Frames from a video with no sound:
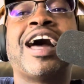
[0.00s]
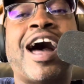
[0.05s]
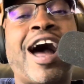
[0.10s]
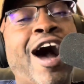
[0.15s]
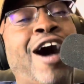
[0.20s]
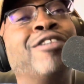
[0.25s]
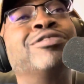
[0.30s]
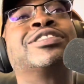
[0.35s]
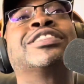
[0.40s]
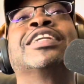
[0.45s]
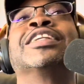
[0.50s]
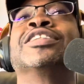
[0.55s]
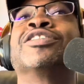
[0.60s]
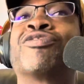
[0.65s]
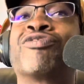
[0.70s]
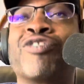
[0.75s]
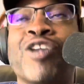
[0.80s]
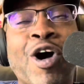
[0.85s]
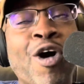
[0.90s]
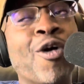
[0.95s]
Offset
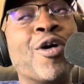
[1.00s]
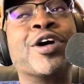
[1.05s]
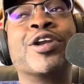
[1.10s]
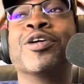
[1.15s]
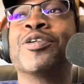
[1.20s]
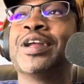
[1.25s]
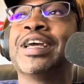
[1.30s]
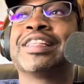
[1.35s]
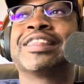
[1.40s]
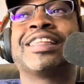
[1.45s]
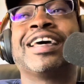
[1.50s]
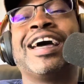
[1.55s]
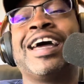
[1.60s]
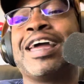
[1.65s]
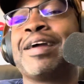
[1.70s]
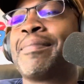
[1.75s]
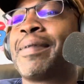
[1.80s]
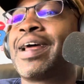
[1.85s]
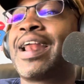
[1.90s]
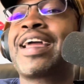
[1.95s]
is flowing on that
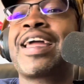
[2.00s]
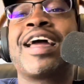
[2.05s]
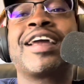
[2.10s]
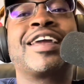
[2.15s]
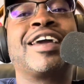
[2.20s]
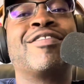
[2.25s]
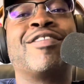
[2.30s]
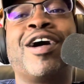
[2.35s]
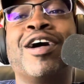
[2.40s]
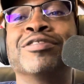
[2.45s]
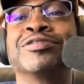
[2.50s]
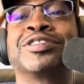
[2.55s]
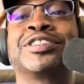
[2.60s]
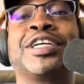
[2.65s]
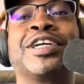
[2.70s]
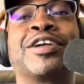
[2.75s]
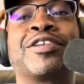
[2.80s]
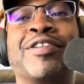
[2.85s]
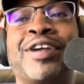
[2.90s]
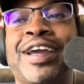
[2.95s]
thing, man. I gotta give
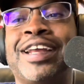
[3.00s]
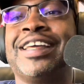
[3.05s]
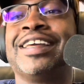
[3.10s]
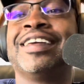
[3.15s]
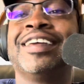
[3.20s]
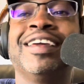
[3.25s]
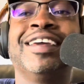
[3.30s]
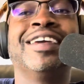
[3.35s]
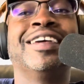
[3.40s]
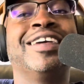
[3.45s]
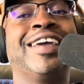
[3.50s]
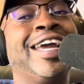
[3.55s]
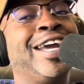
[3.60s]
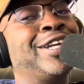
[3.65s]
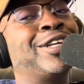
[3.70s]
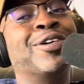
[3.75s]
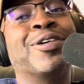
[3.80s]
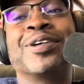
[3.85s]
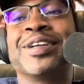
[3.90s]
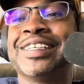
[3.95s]
Offset credit. He
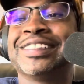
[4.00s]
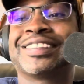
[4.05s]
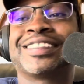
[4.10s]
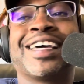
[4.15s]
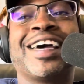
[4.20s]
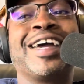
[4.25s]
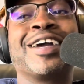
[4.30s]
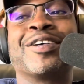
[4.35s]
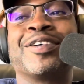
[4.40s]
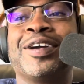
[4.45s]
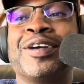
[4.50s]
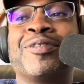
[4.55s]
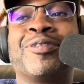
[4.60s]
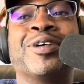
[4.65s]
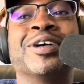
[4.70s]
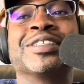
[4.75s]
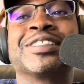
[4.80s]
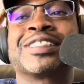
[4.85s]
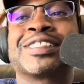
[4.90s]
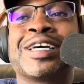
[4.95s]
doing this thing on that
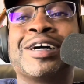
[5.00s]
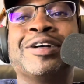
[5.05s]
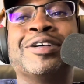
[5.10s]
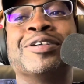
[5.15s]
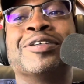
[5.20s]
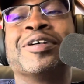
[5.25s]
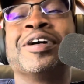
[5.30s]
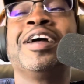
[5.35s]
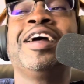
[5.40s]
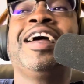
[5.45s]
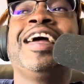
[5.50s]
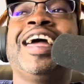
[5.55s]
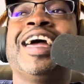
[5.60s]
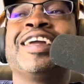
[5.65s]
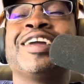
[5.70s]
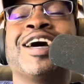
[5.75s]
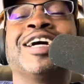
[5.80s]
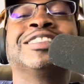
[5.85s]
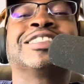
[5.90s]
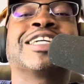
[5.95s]
one song. And
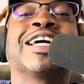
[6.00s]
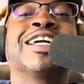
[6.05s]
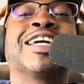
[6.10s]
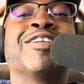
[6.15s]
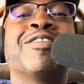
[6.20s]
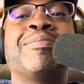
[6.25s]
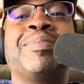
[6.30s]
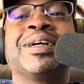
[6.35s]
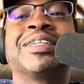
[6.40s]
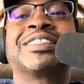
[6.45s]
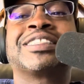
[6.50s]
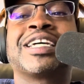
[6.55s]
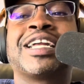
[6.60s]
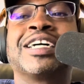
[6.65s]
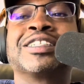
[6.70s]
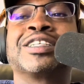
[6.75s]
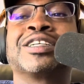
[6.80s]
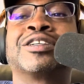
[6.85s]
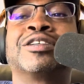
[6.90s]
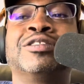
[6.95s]
y'all just gotta give a big shout
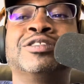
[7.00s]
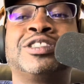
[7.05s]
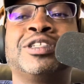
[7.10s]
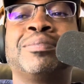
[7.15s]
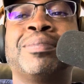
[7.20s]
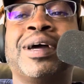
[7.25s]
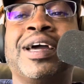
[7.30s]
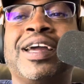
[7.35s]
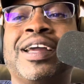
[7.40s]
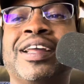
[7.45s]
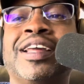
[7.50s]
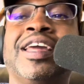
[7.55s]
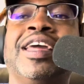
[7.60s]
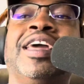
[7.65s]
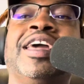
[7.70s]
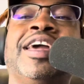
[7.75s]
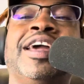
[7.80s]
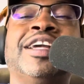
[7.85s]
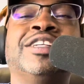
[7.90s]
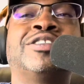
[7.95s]
out to Gucci Mane.
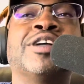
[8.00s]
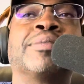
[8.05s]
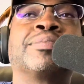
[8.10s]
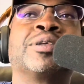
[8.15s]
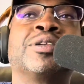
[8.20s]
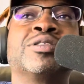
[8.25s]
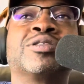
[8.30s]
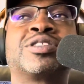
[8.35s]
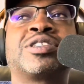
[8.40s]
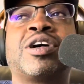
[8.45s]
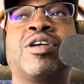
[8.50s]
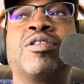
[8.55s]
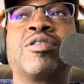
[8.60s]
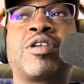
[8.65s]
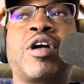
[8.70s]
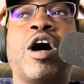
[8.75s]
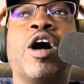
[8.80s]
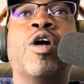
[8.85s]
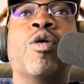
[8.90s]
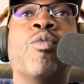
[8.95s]
He dropped a new song
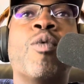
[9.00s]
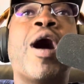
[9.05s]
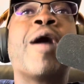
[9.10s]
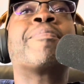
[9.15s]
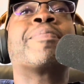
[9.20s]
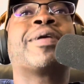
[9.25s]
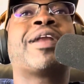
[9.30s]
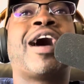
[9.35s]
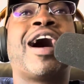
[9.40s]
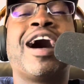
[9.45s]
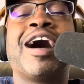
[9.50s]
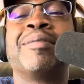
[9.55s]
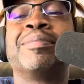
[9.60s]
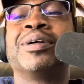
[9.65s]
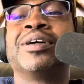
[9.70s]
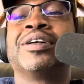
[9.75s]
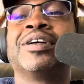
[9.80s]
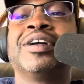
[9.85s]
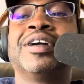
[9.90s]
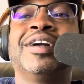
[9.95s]
called
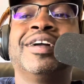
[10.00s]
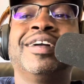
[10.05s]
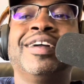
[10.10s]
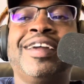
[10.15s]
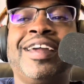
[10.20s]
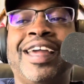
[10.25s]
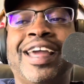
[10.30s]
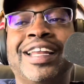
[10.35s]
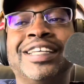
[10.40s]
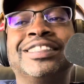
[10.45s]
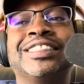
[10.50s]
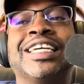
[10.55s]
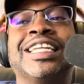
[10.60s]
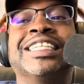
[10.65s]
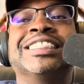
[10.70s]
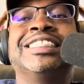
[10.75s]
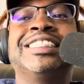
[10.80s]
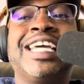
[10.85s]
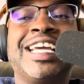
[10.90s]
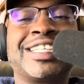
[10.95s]
Wappenheimer, and he said
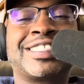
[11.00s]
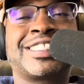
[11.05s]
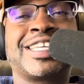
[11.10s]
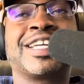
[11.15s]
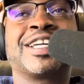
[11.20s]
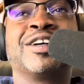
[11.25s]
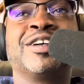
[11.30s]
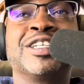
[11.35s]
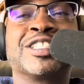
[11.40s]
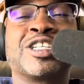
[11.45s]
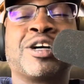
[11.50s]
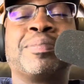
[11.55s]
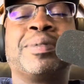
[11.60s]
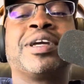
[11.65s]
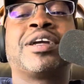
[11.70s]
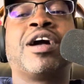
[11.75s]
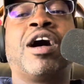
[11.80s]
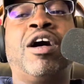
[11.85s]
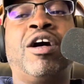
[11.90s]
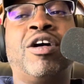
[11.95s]
his next single is gonna be
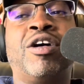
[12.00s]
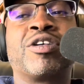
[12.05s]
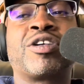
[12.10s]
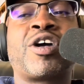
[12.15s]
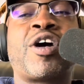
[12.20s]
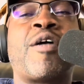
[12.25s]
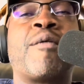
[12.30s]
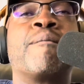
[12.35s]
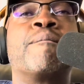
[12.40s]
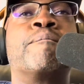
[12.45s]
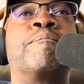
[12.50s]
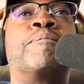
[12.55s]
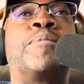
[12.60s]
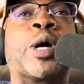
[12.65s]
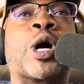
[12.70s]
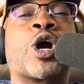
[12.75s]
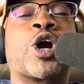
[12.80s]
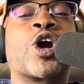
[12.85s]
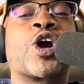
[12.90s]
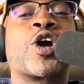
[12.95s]
called
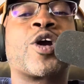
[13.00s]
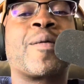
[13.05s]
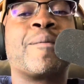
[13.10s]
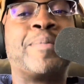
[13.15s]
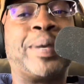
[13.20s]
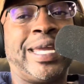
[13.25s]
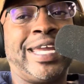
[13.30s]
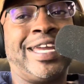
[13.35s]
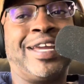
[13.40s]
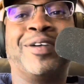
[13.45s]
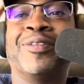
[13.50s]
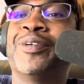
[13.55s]
Burby.